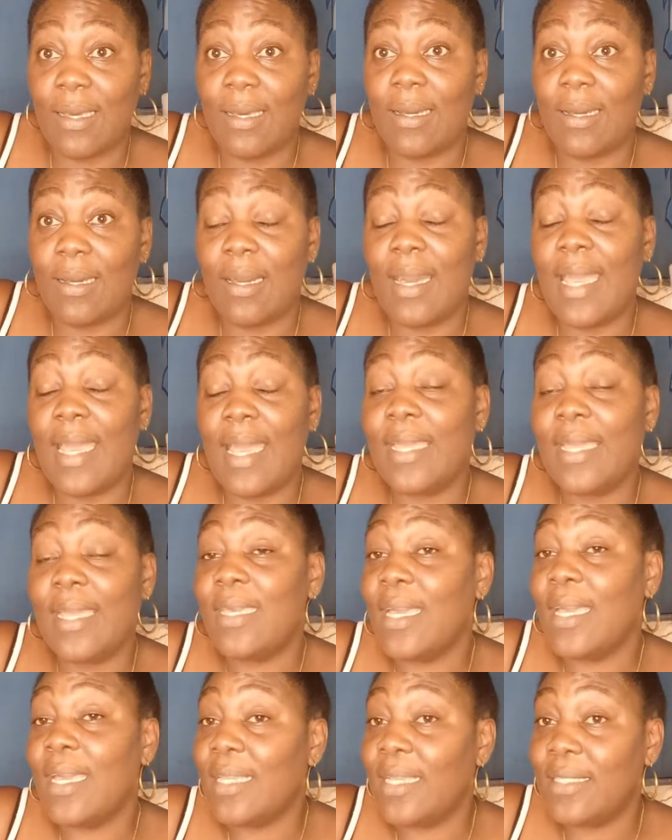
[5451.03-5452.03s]
I
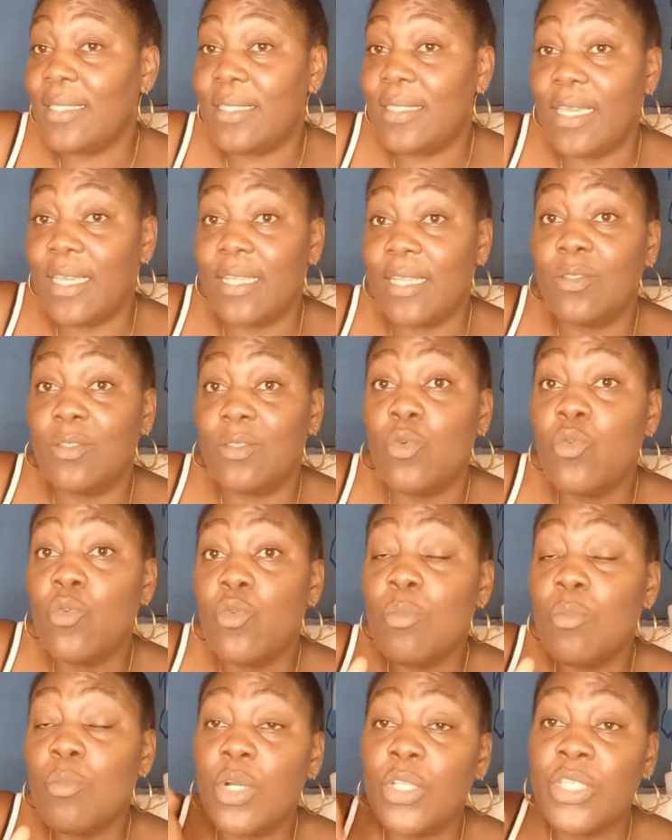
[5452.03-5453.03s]
cannot take too
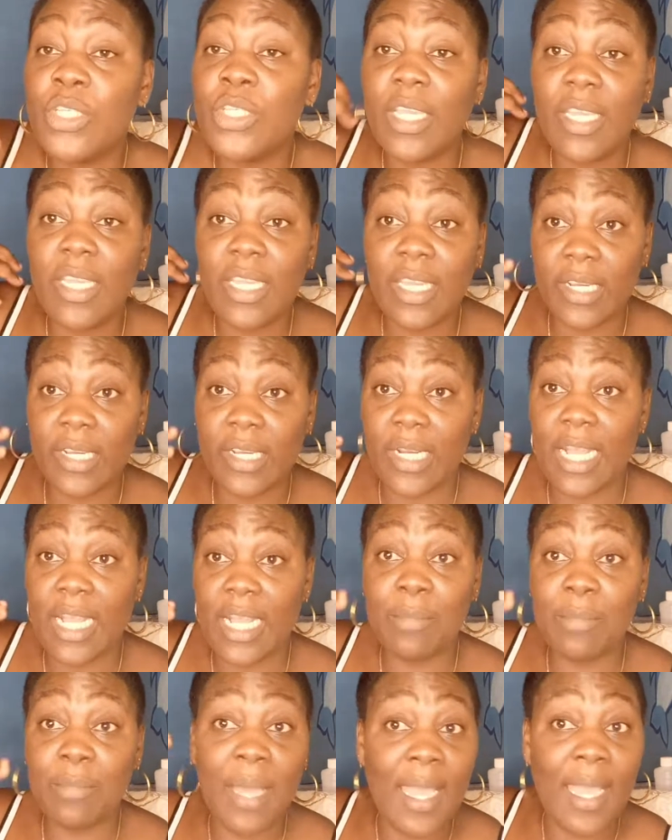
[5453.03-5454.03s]
much hair on
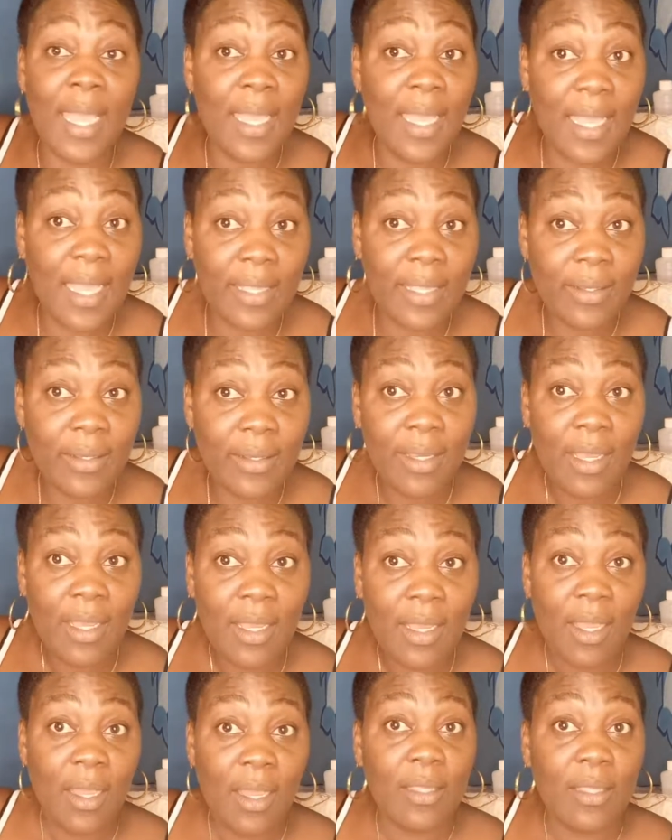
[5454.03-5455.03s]
my head
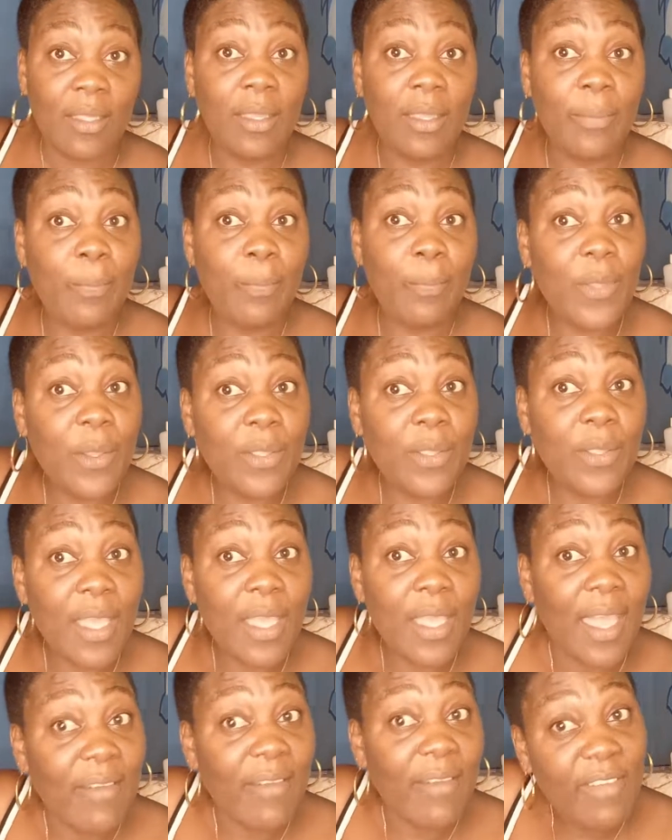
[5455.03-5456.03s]
the, the, the
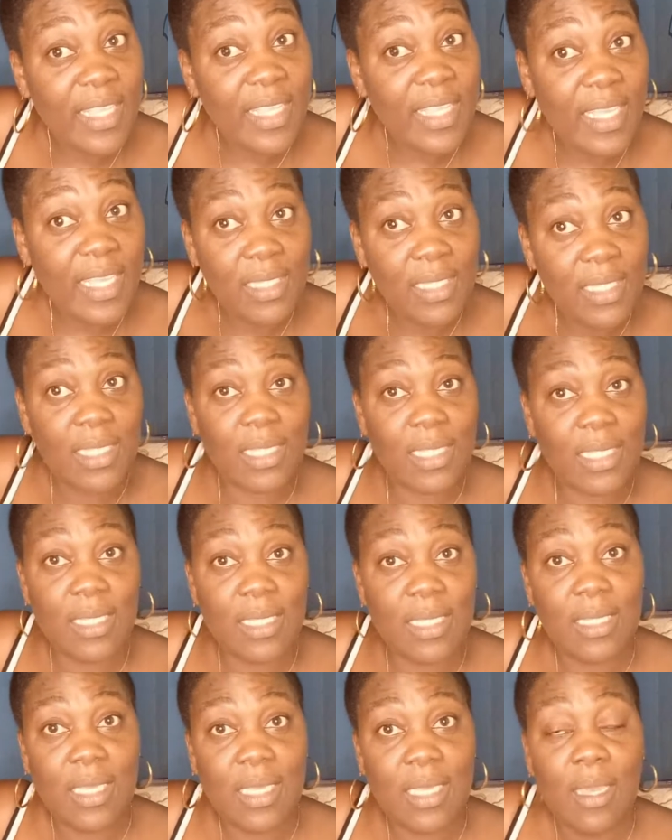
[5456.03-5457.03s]
heaviness.
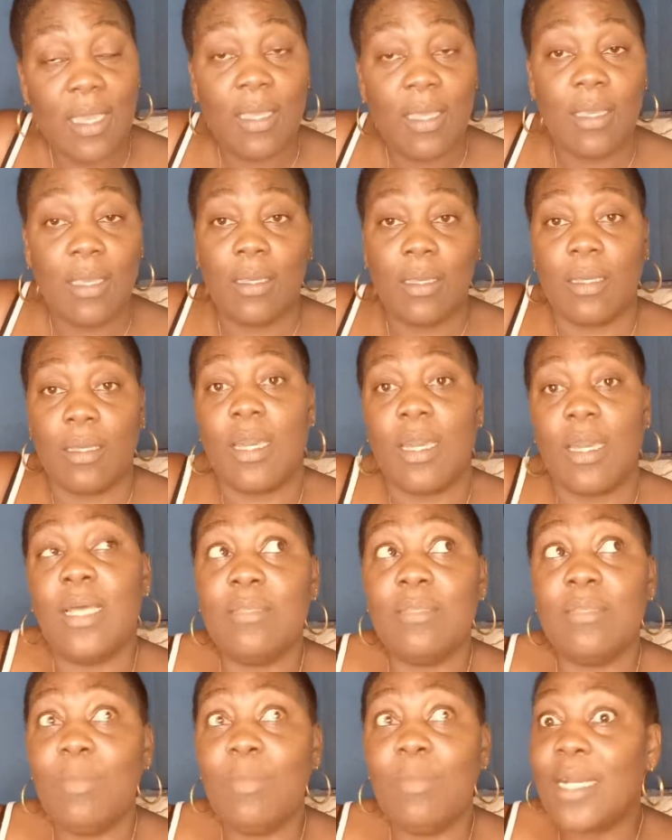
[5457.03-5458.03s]
Because
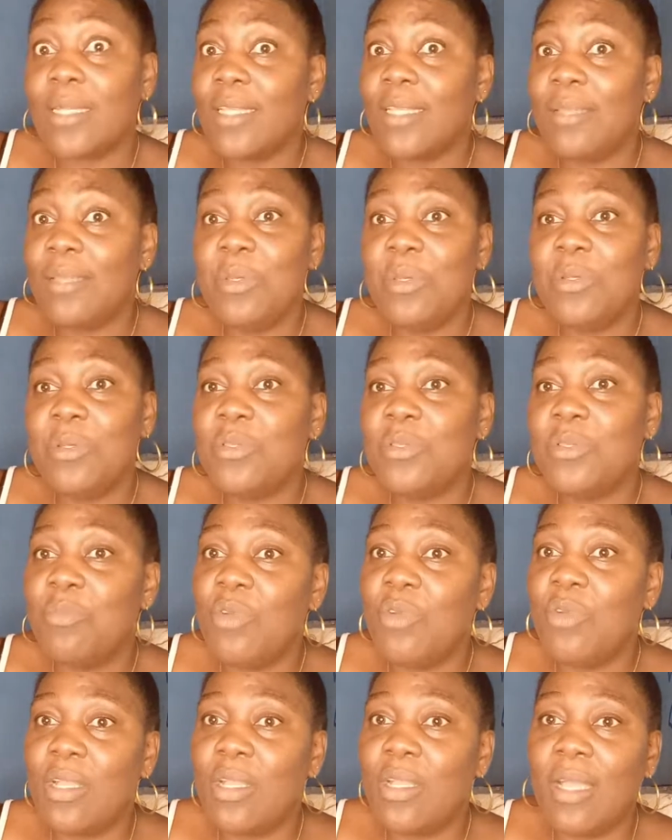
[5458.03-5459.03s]
back then me used to
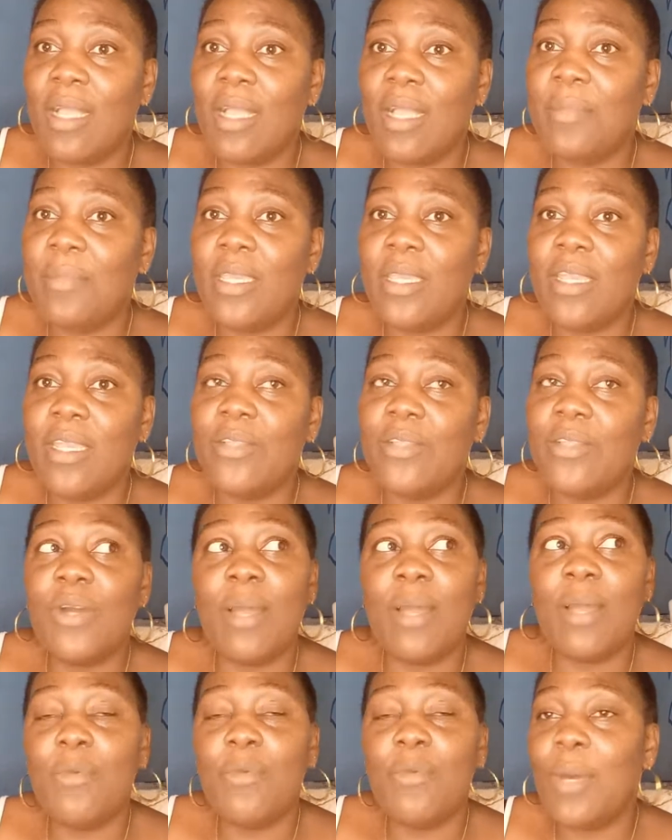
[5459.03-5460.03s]
braid on my ear down on
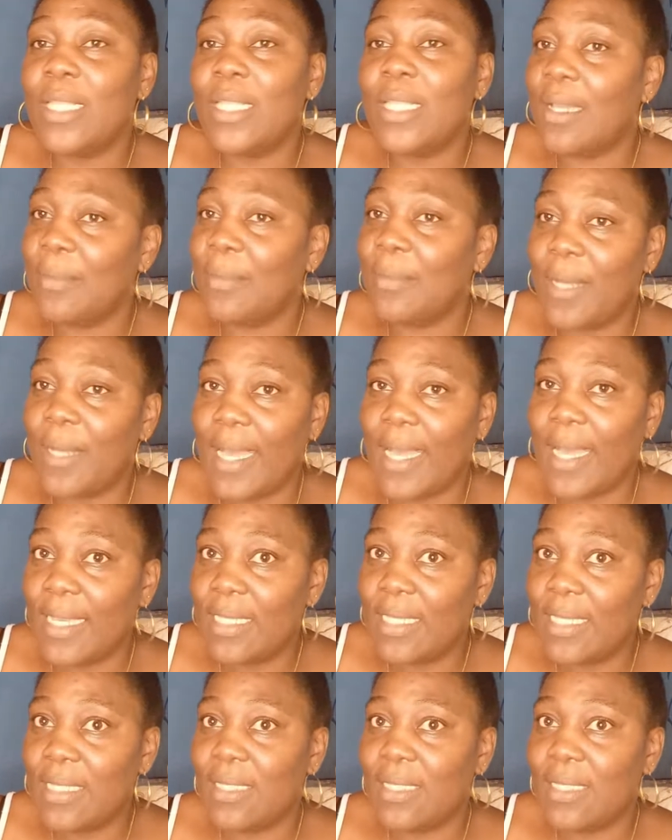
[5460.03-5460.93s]
my bottom, guys.